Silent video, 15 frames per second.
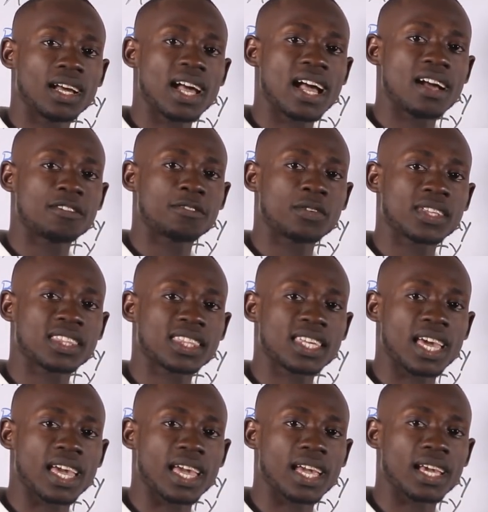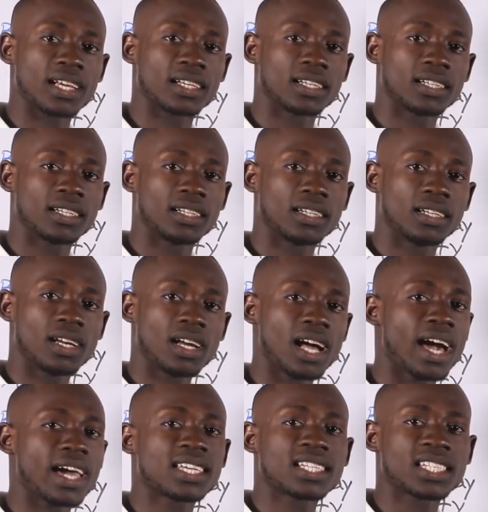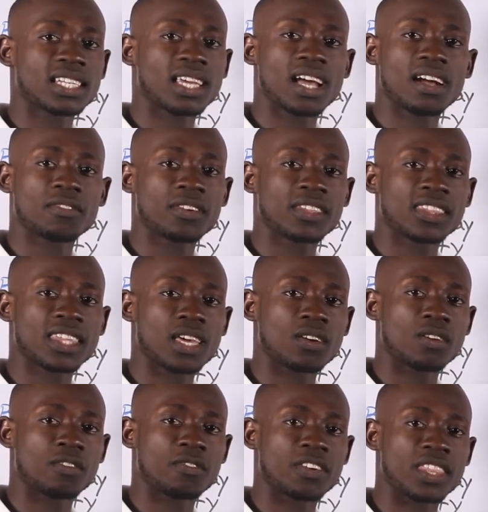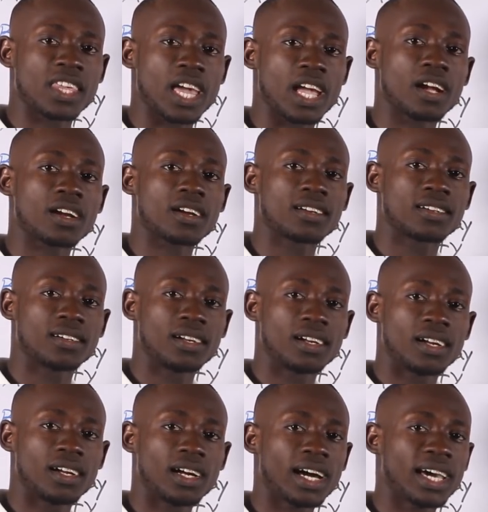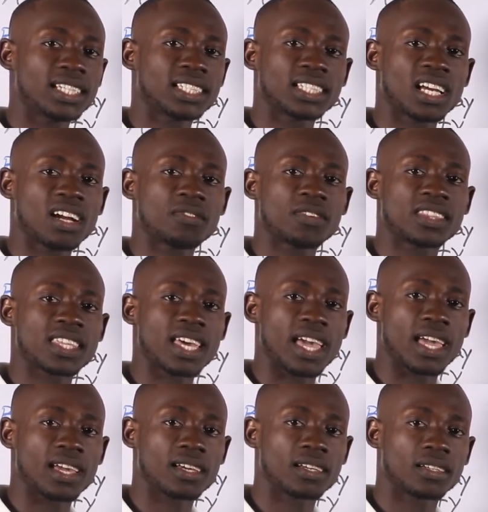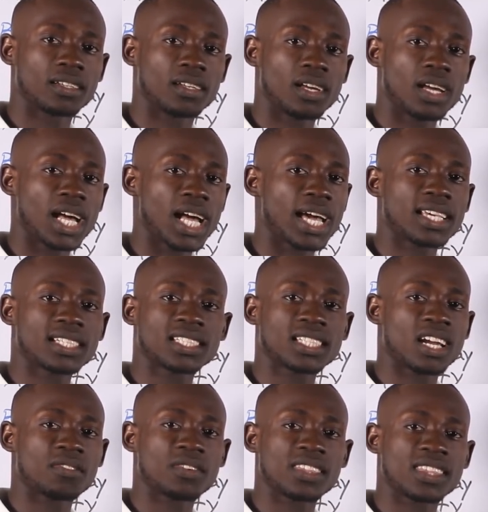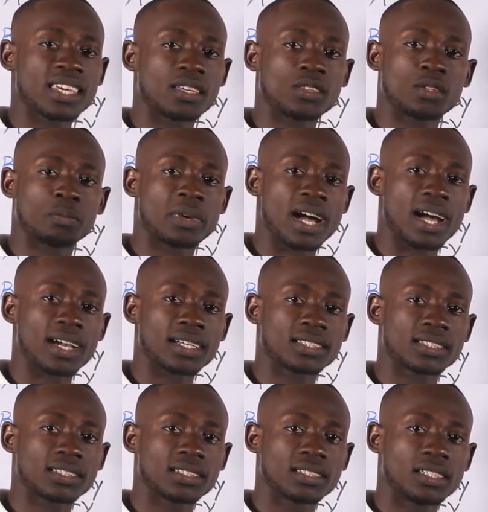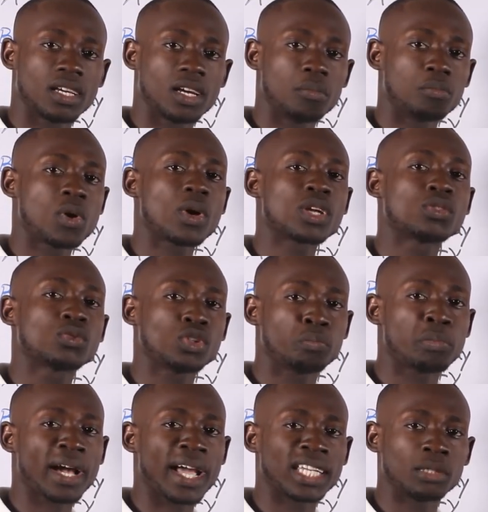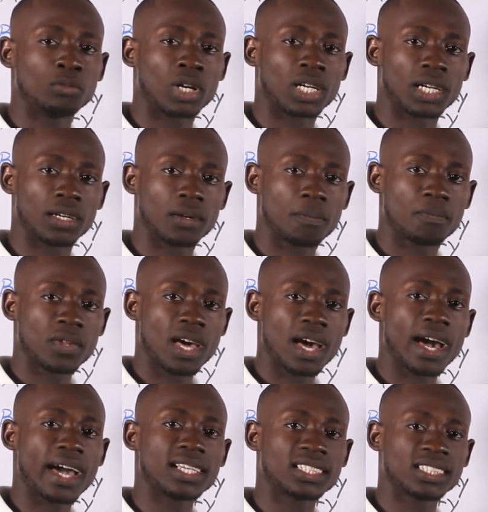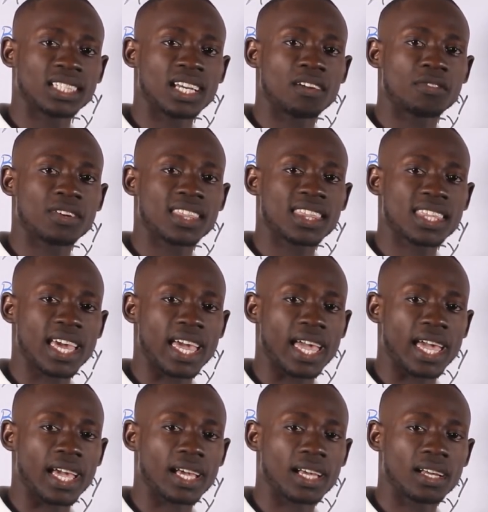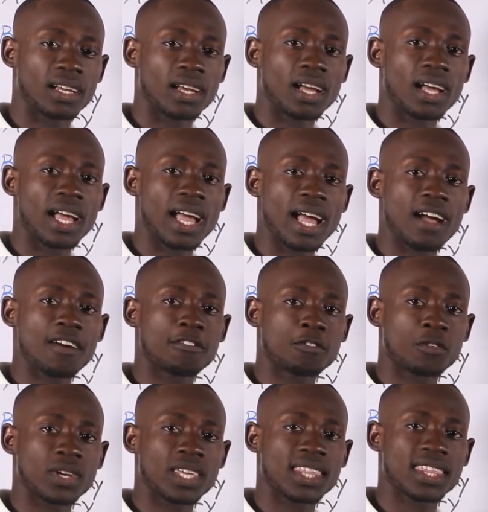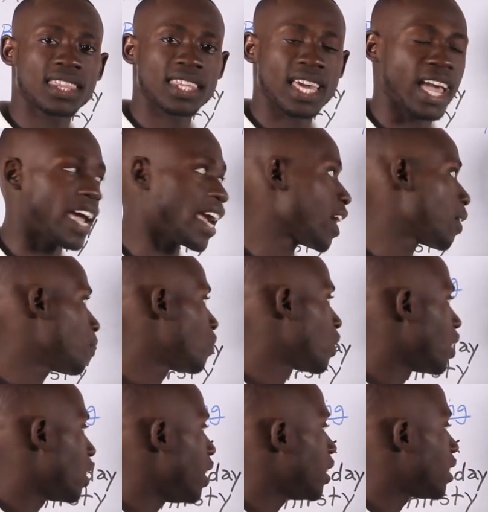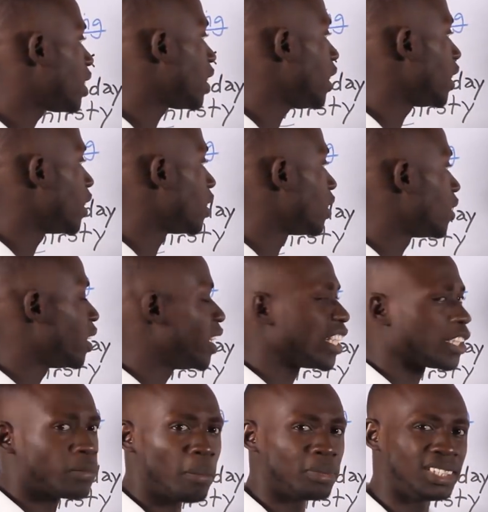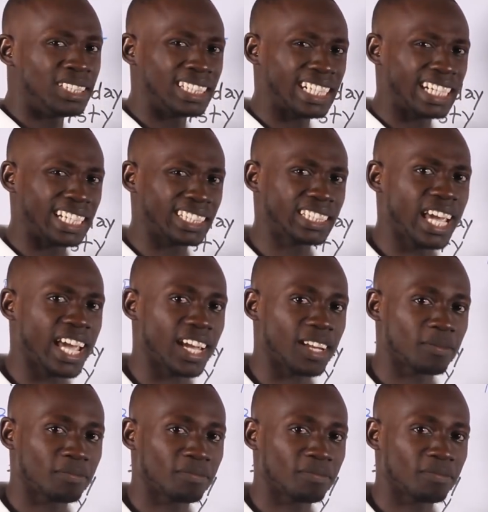Everything. I see everything over there. I see everything. I see everything in the box. Moi, ouais, tout bagaille dans la boîte là. I see everything. Everything. Ici, ça m'a dit rien.